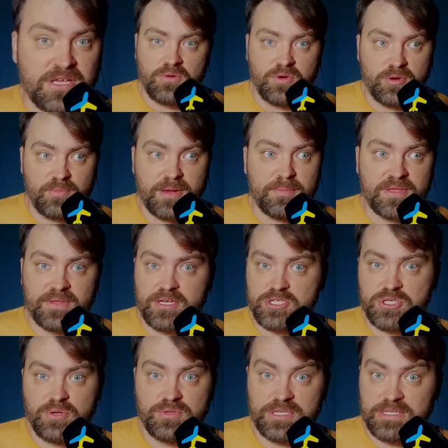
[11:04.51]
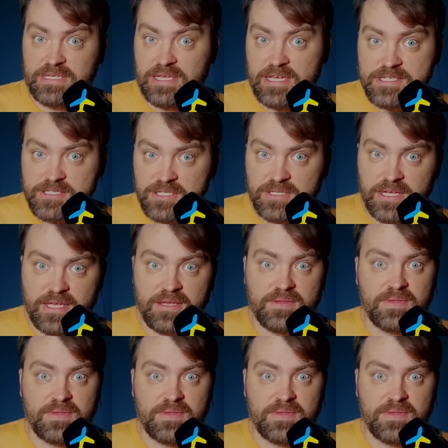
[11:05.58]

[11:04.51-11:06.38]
Or maybe they showed it yesterday,